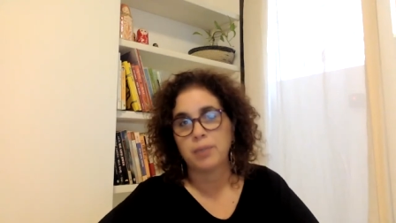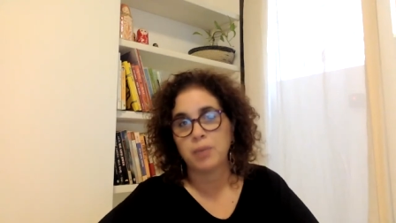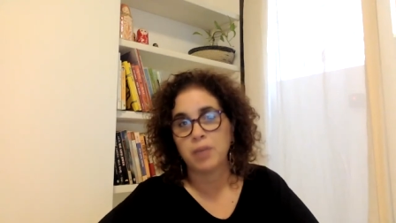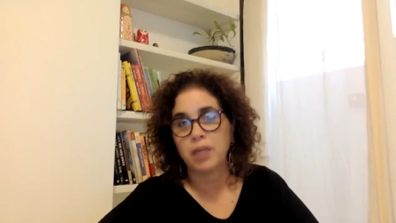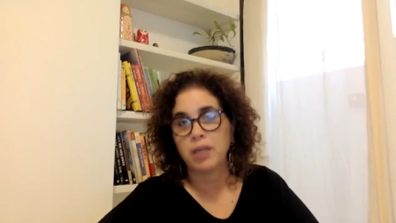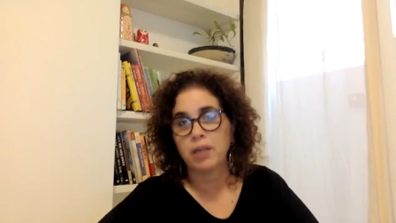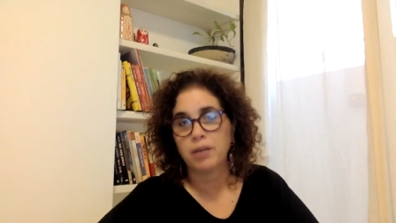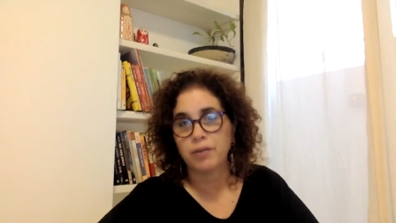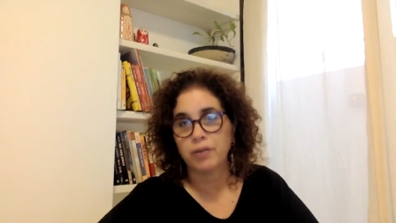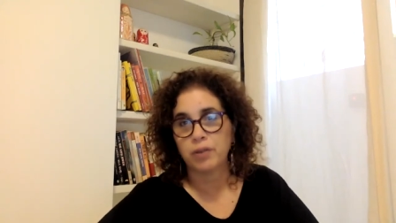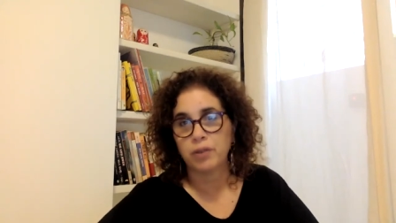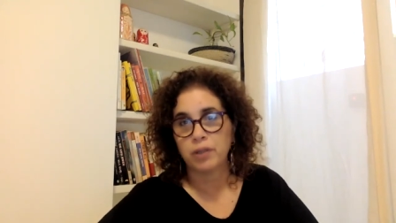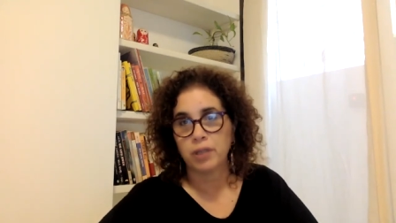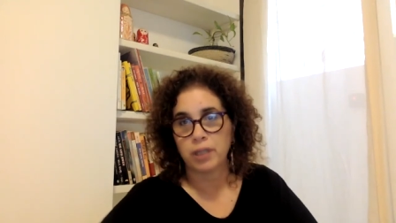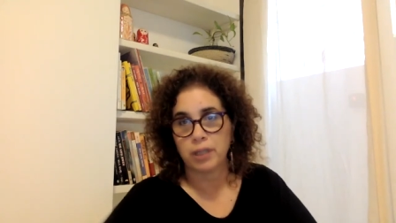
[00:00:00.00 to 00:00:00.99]

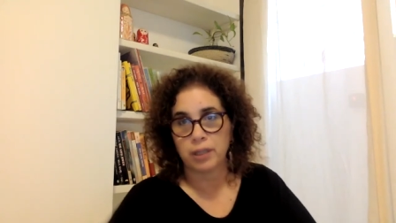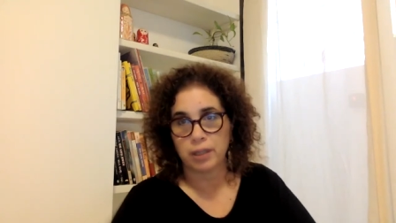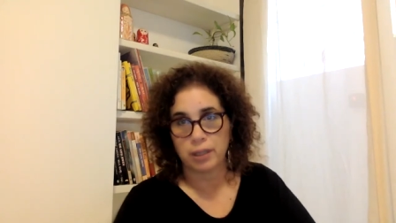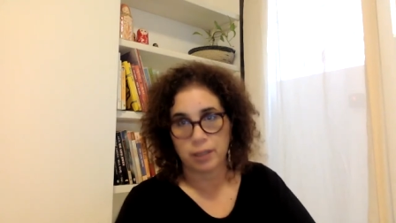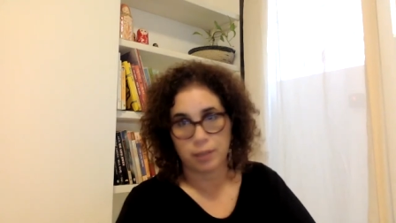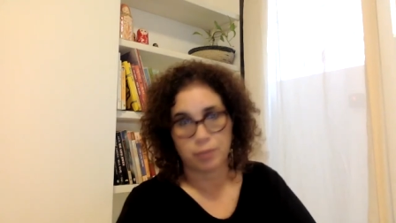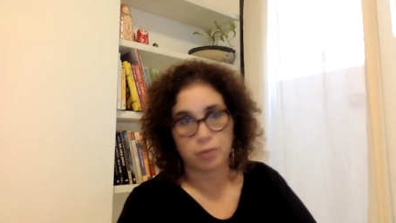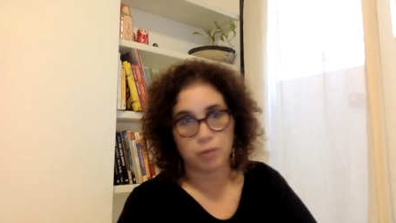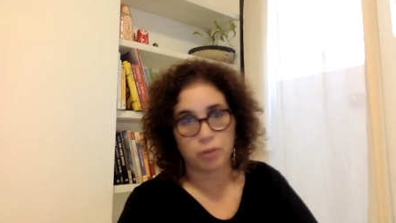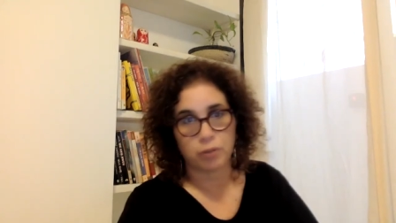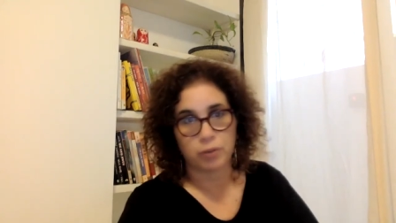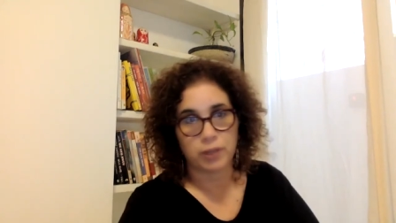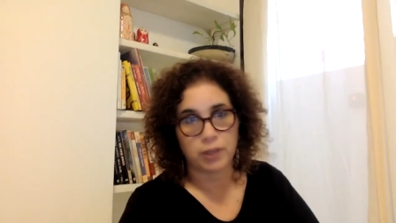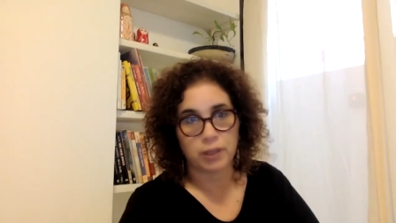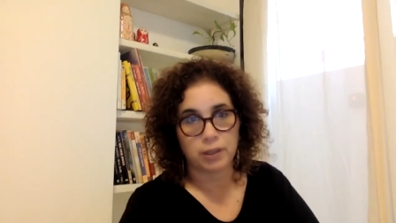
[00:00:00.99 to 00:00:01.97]
meaningful in this
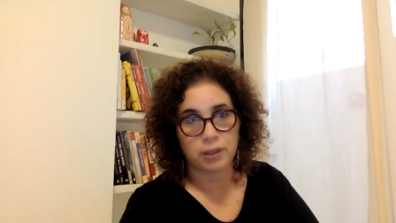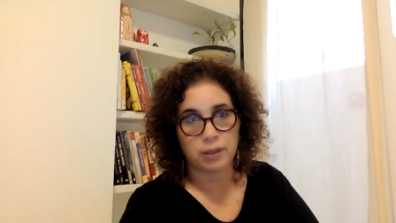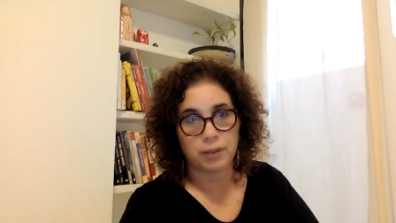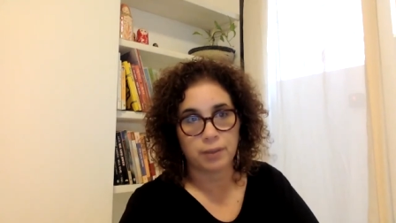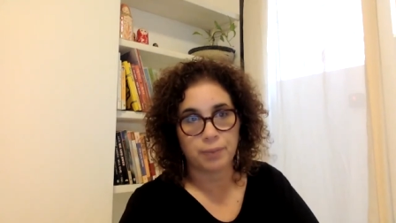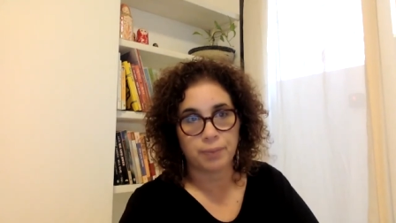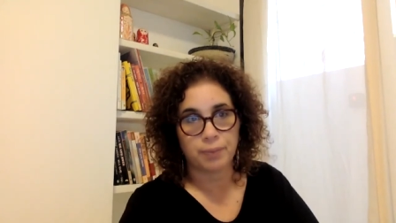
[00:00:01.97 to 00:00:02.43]
process.